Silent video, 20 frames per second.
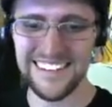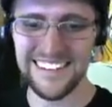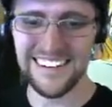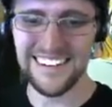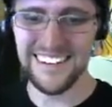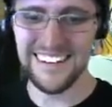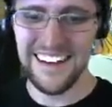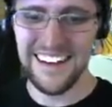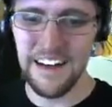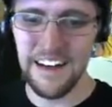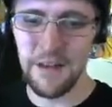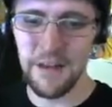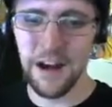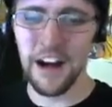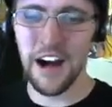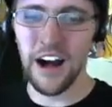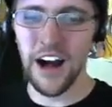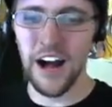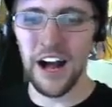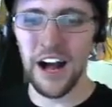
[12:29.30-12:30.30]
i
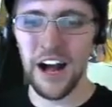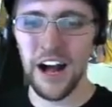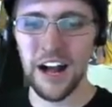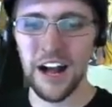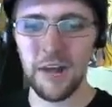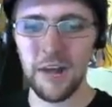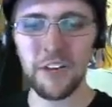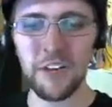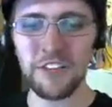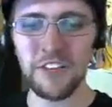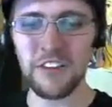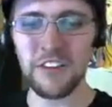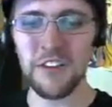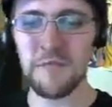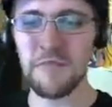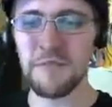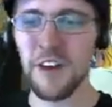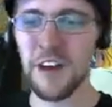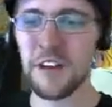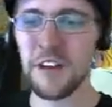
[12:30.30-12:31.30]
I apologize, I'm
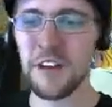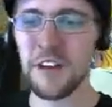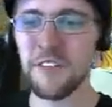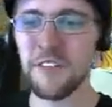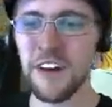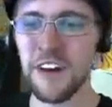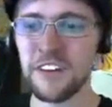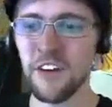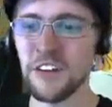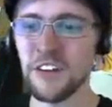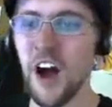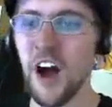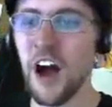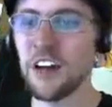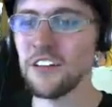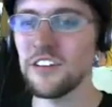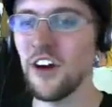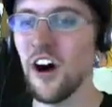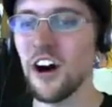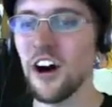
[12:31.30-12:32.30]
finding myself not
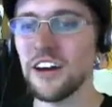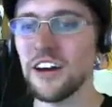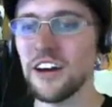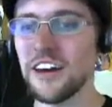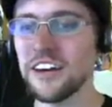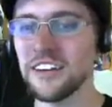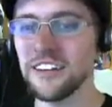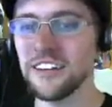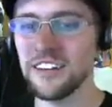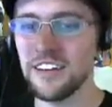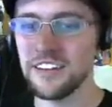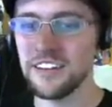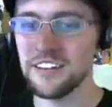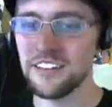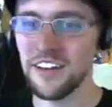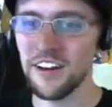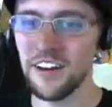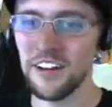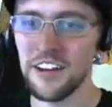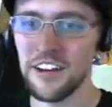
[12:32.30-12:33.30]
talking
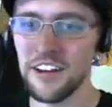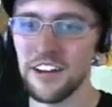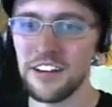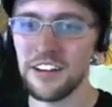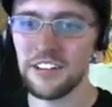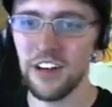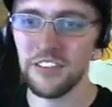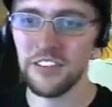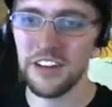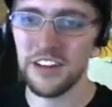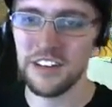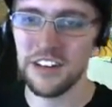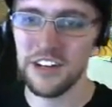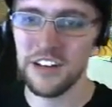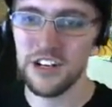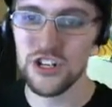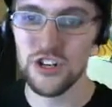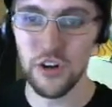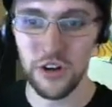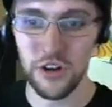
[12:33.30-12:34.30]
necessarily as often as I
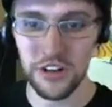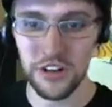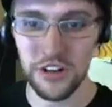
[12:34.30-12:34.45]
should.